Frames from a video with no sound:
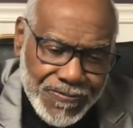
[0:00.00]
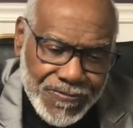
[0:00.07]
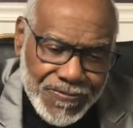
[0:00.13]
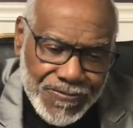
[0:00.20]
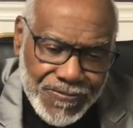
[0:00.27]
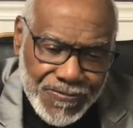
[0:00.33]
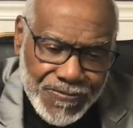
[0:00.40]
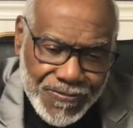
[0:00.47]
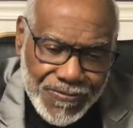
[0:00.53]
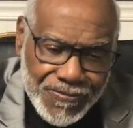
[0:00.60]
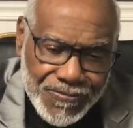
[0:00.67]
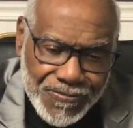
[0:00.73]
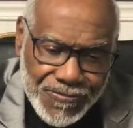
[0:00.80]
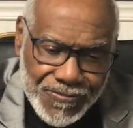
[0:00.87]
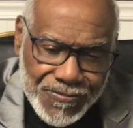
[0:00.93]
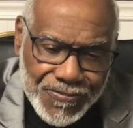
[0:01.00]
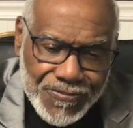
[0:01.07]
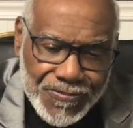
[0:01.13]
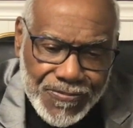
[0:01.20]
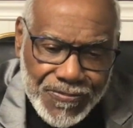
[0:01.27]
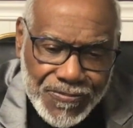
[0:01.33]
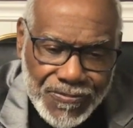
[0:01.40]

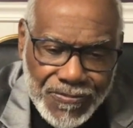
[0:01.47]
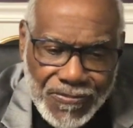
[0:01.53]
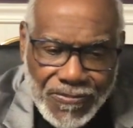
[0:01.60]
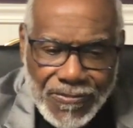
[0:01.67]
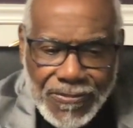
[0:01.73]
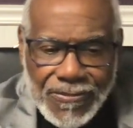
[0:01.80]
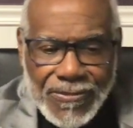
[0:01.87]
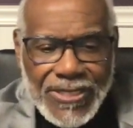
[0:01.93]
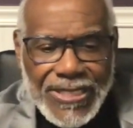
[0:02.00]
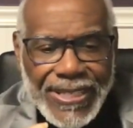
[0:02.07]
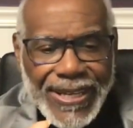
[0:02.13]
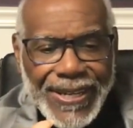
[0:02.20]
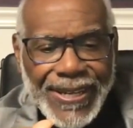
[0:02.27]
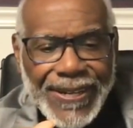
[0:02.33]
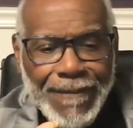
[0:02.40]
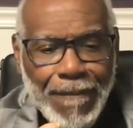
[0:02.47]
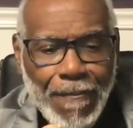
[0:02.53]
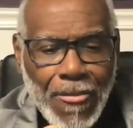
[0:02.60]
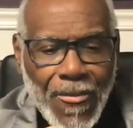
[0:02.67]
[no speech]